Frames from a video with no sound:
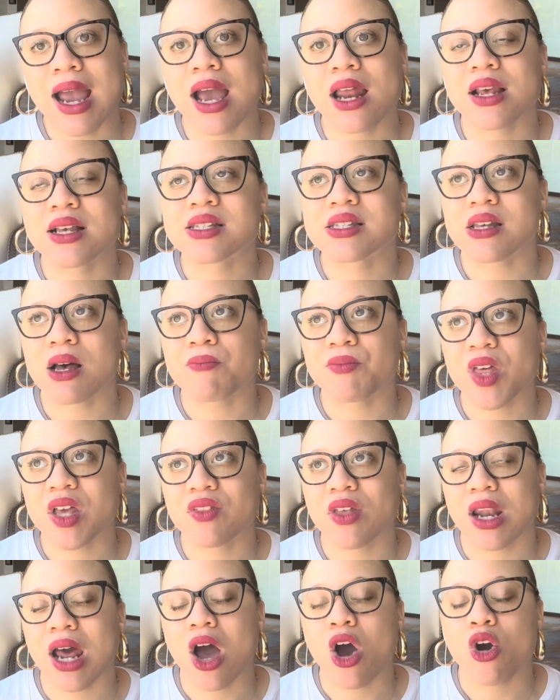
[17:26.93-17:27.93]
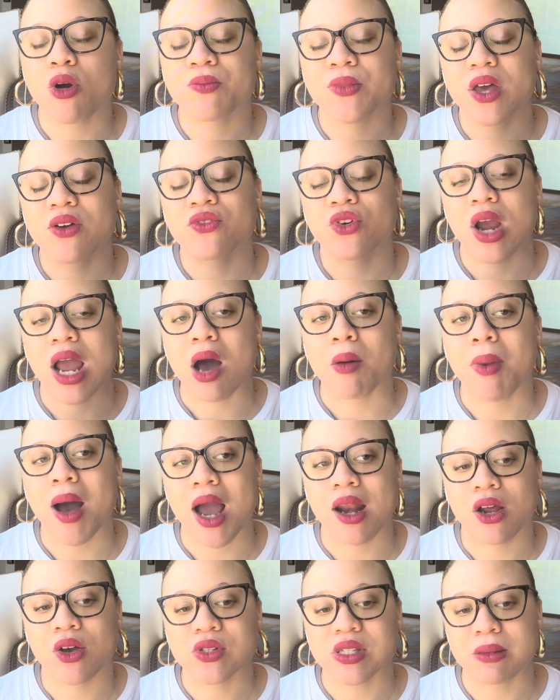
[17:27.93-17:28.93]
And it's something that I hope that for
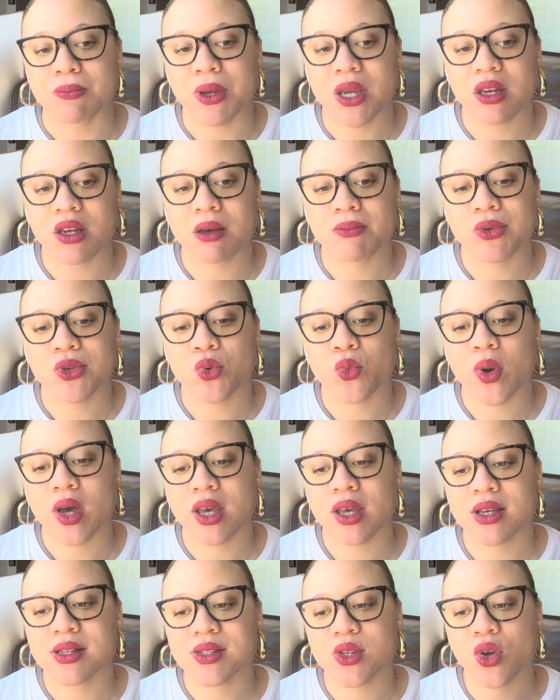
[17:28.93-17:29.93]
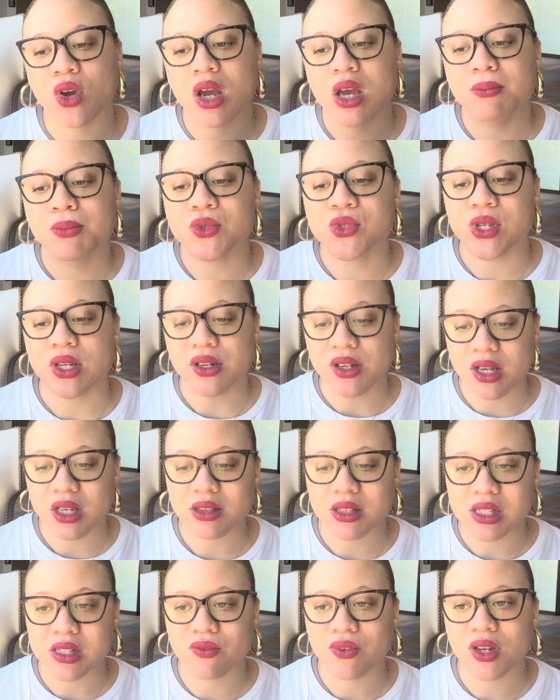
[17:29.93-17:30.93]
albinos and PWAs, you're able to look at
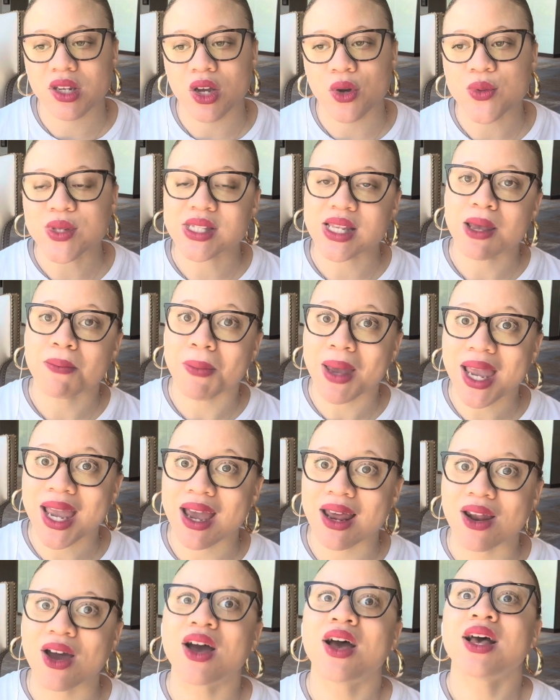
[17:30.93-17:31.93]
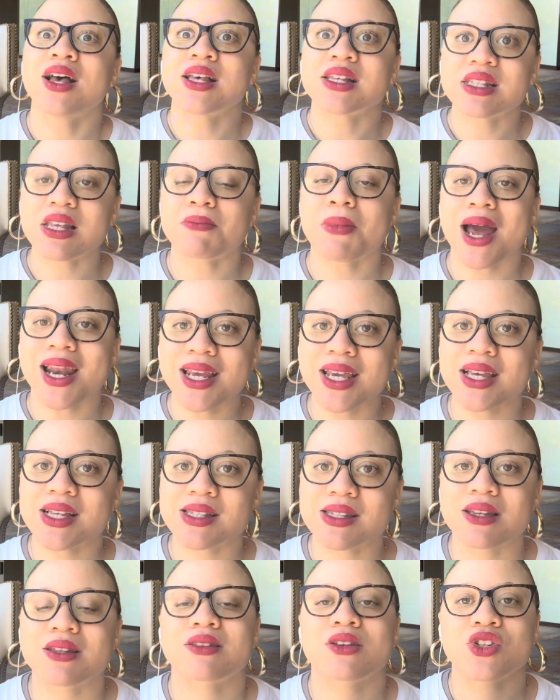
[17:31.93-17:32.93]
this video and say, man, somebody gets
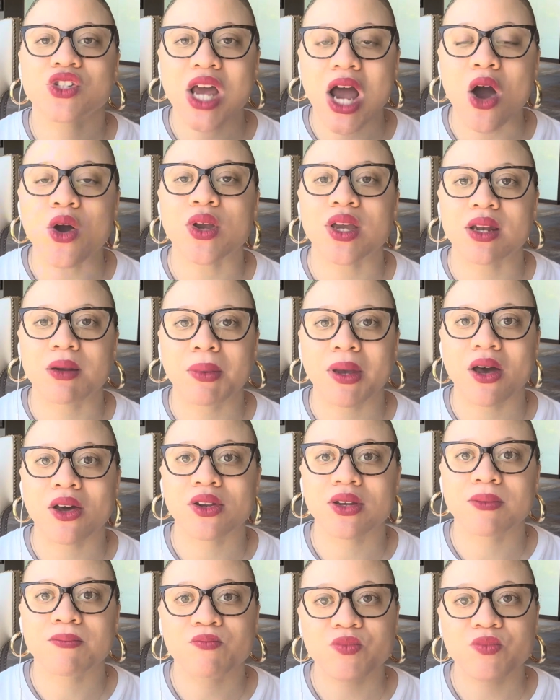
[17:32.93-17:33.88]
it. They're talking about it.